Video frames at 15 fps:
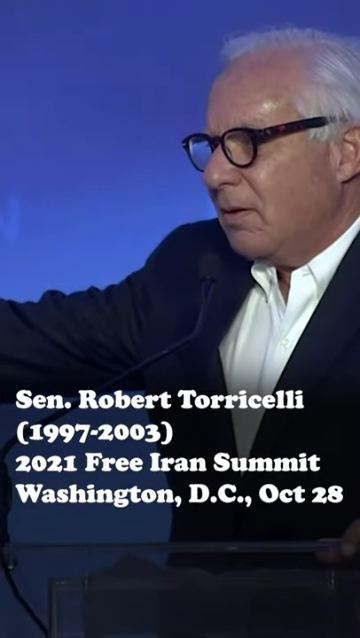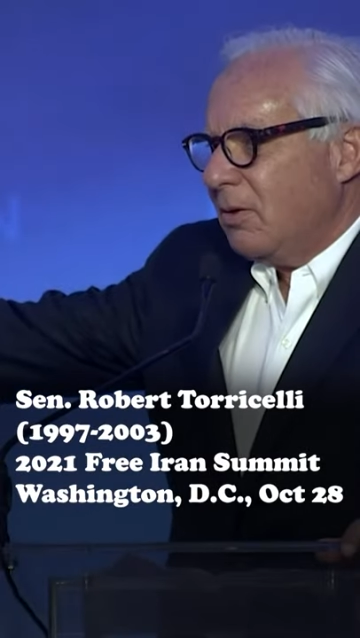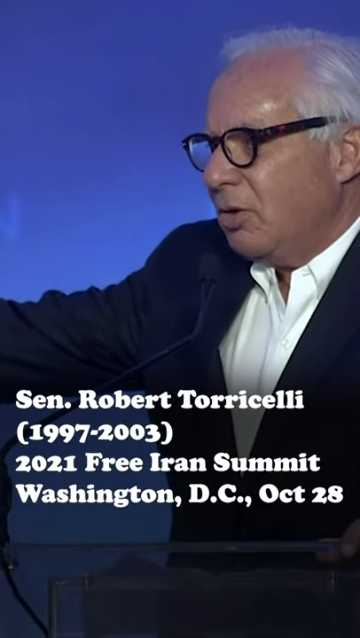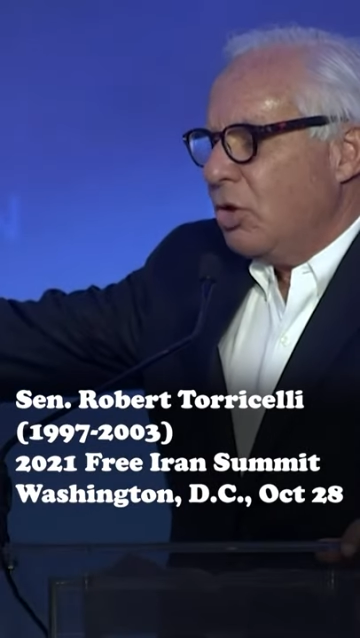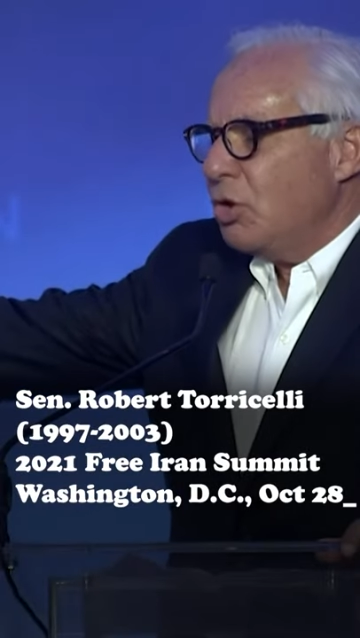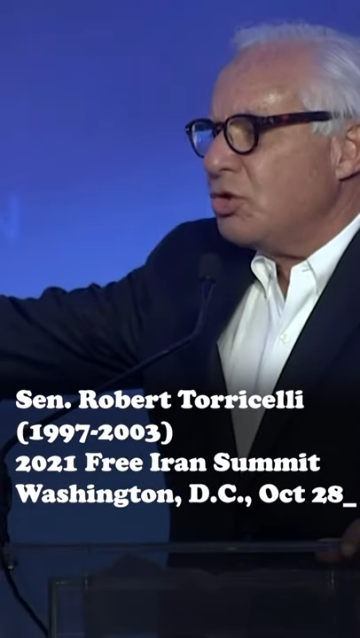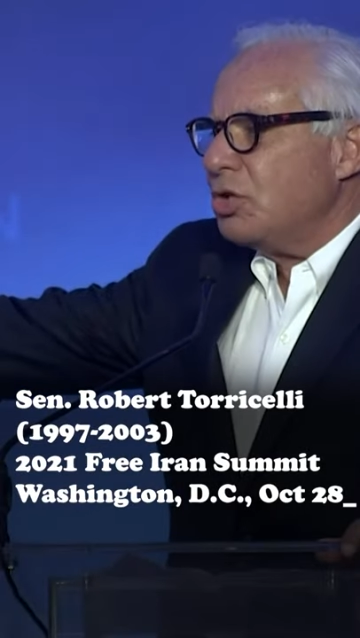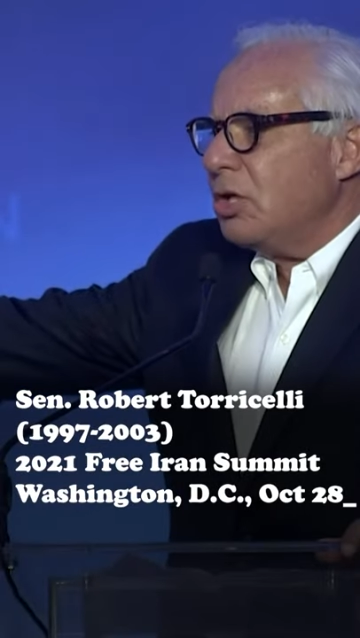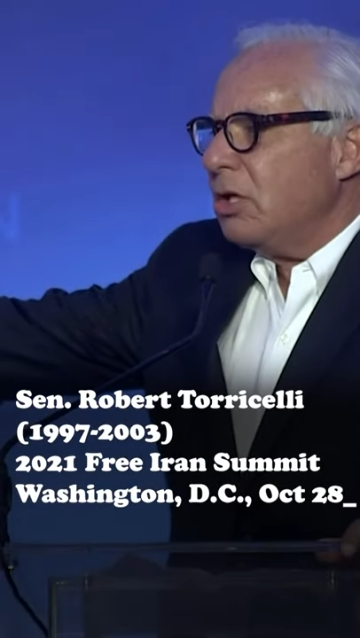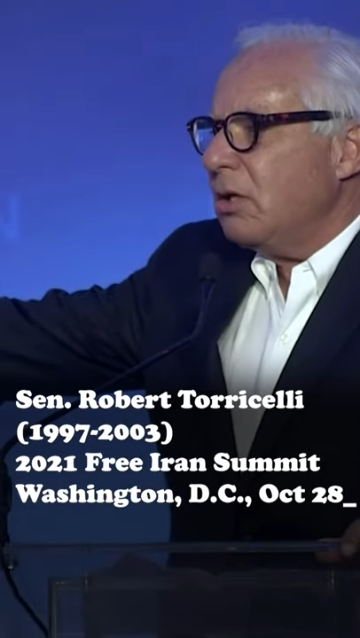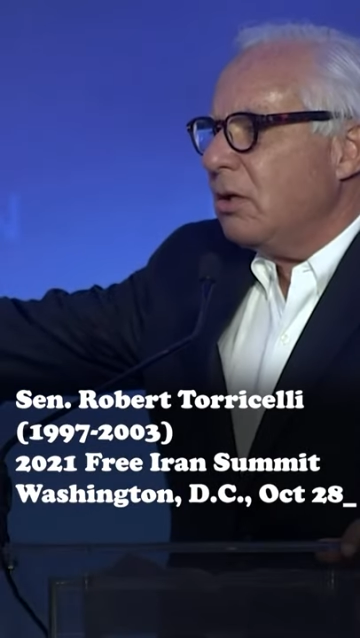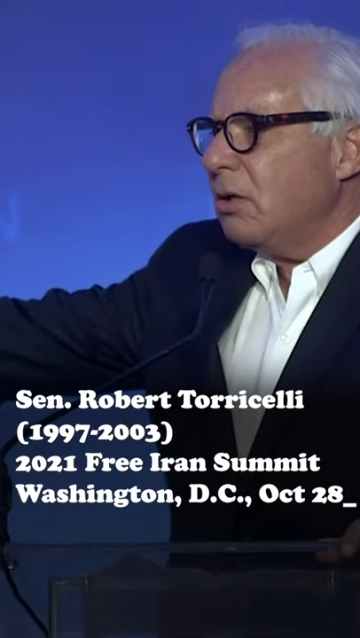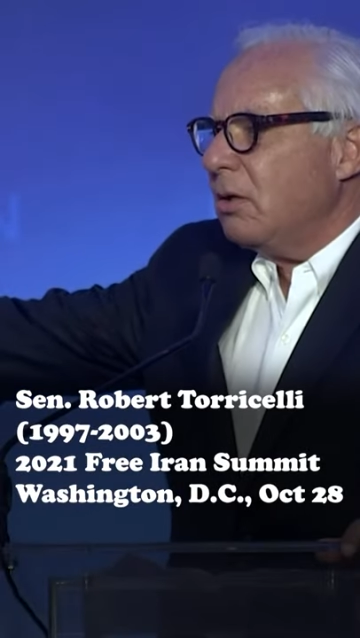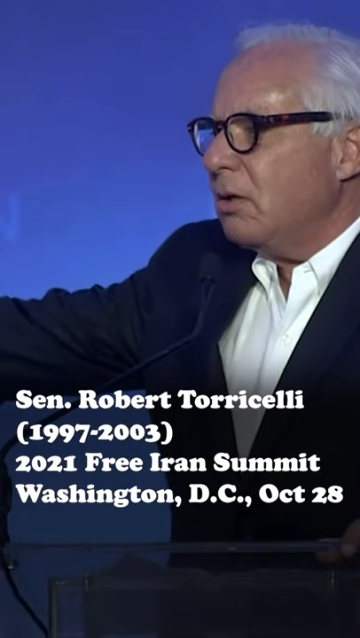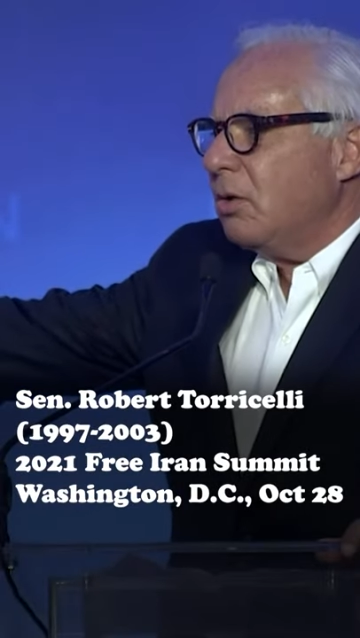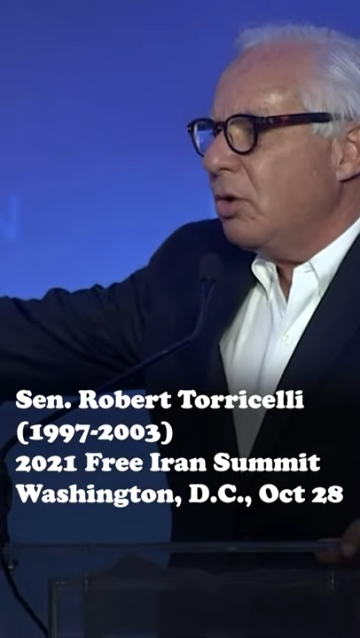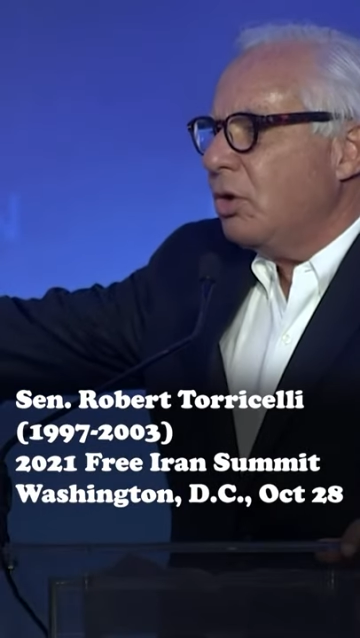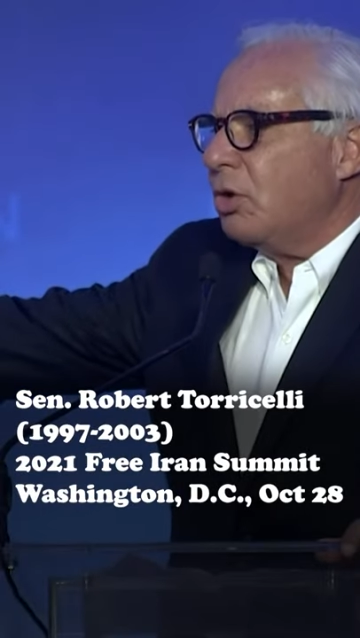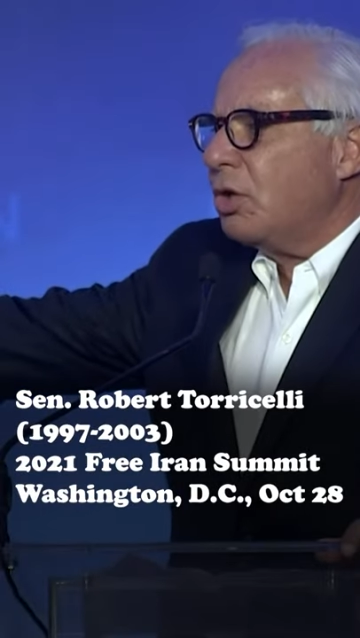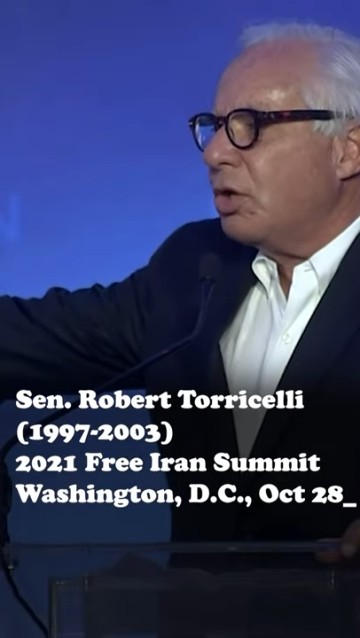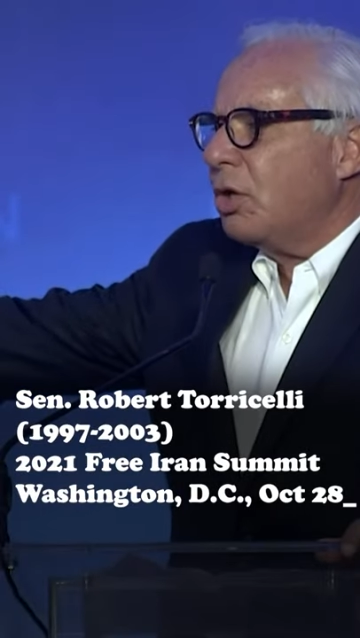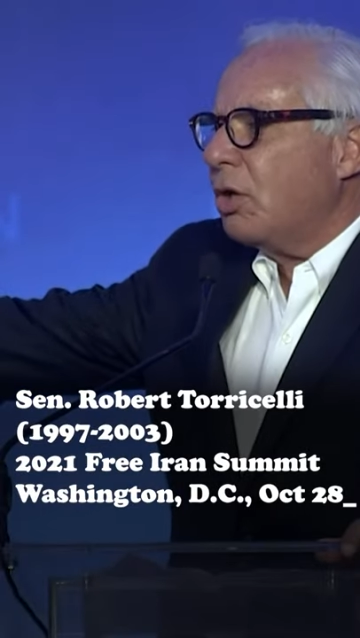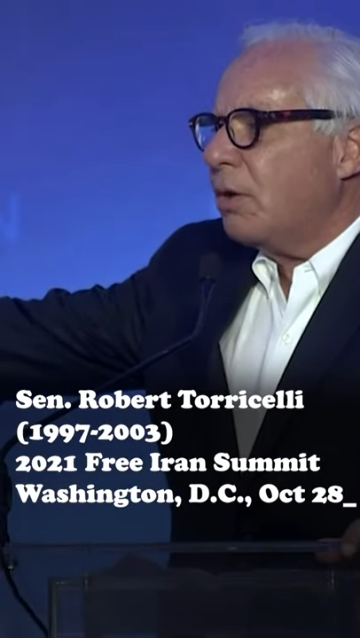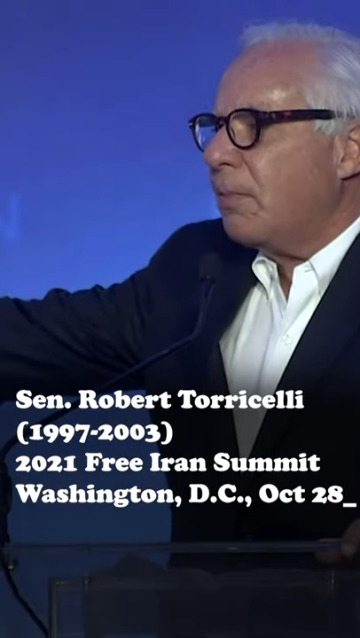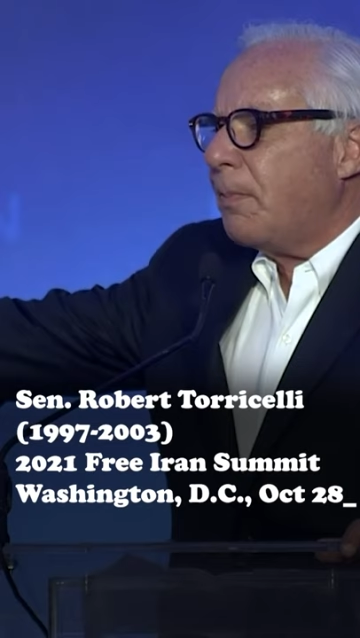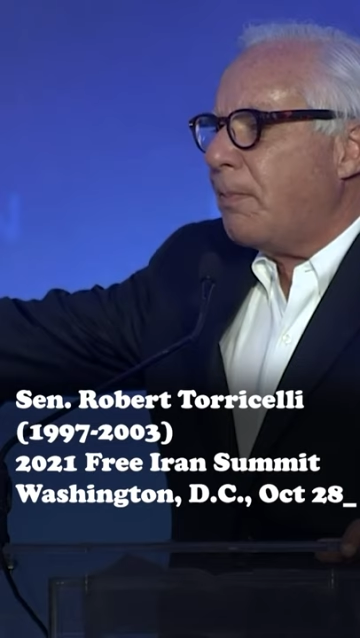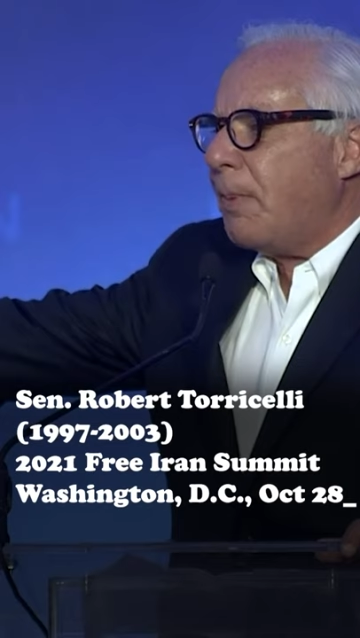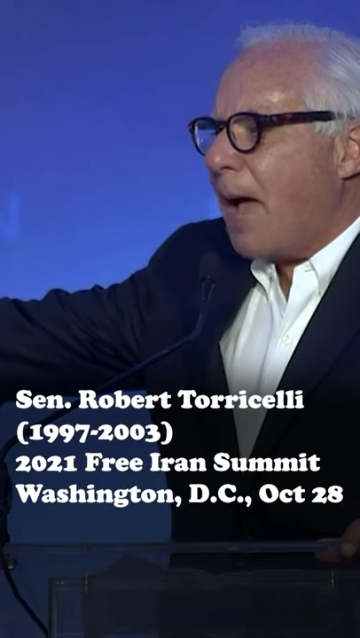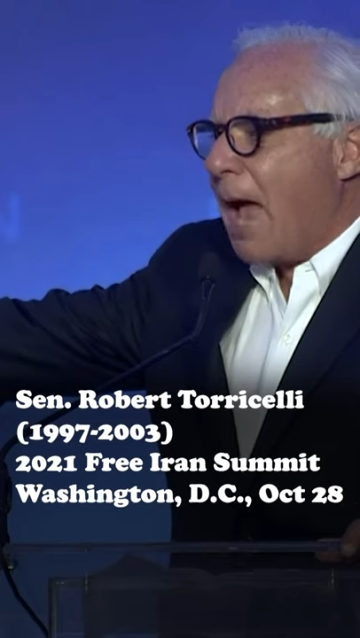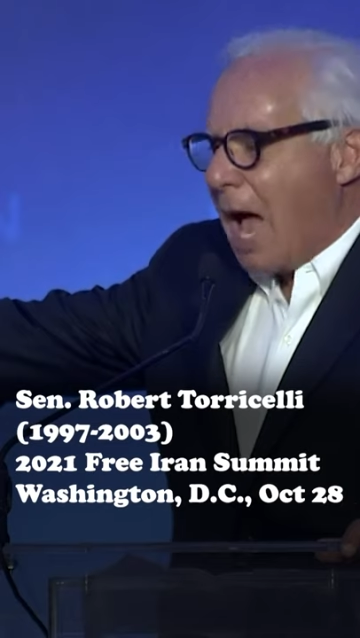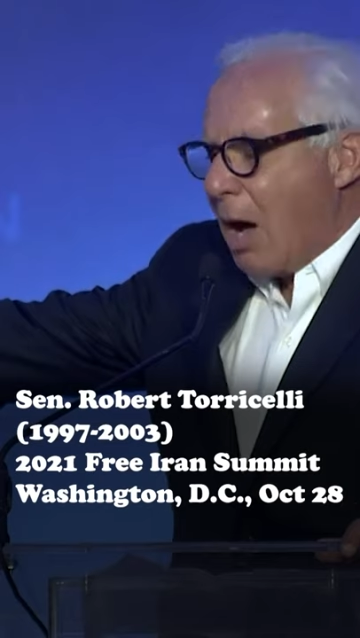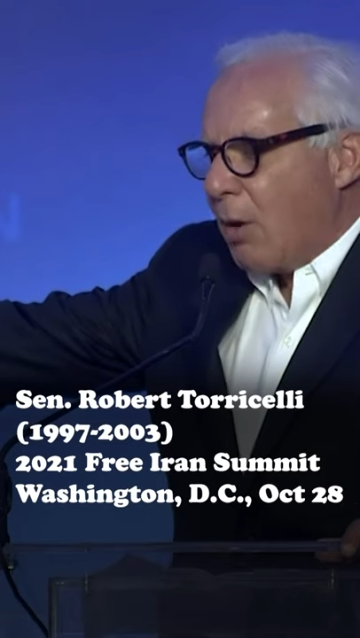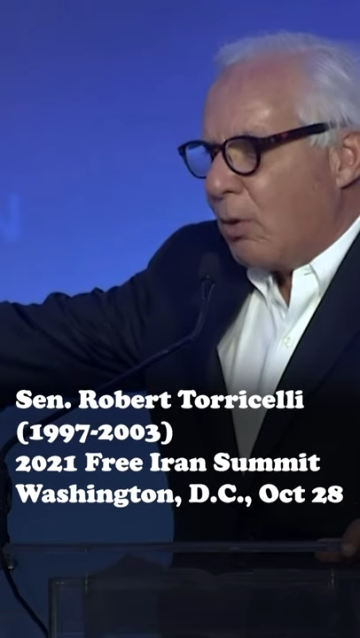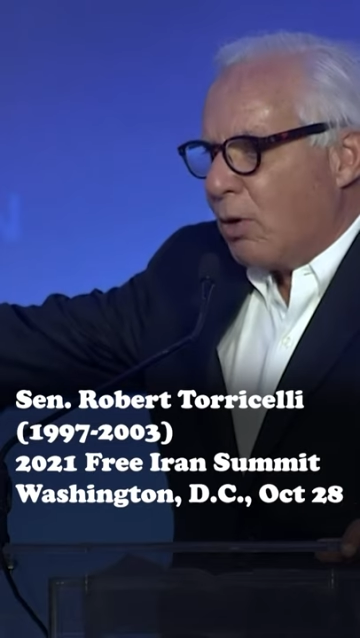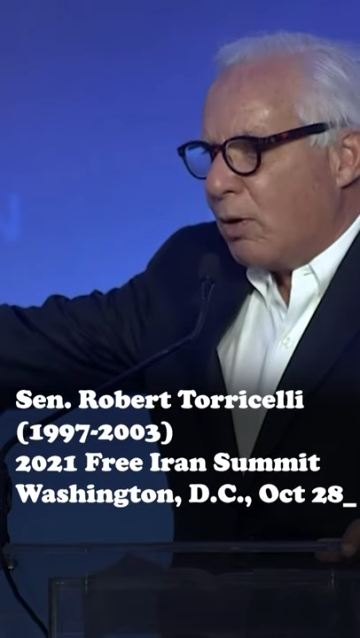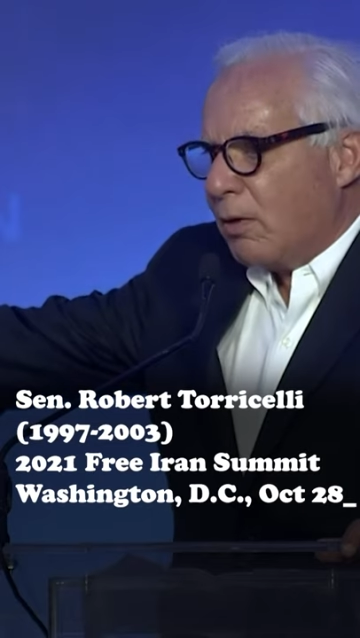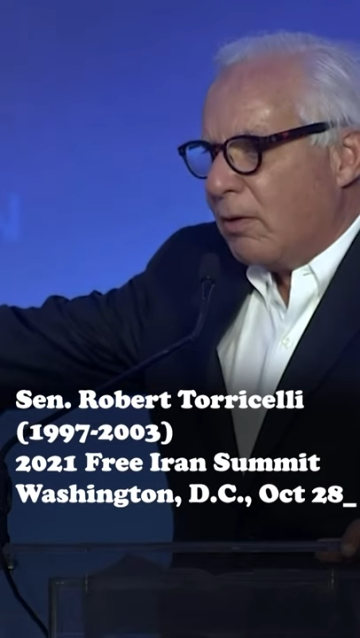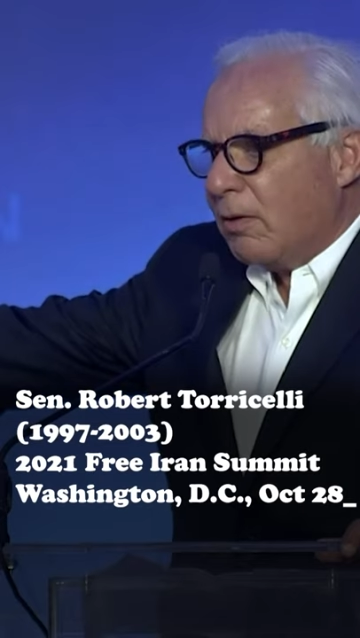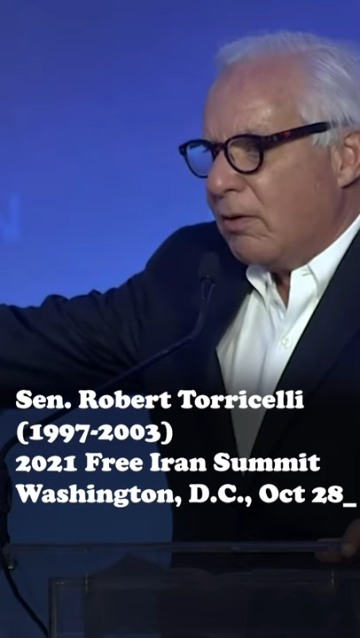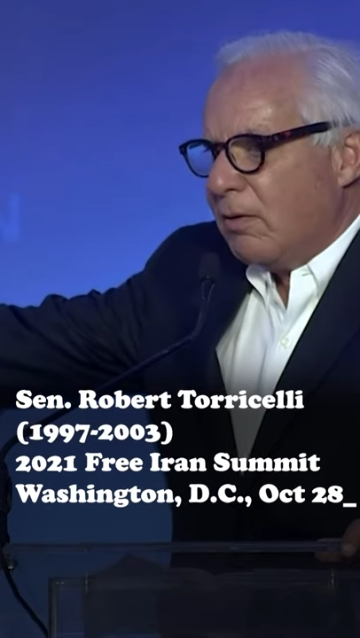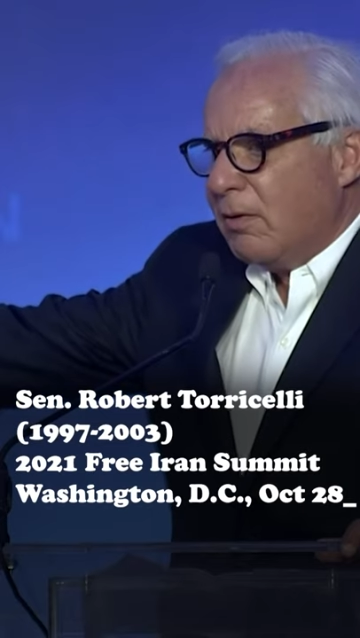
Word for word: using nuclear power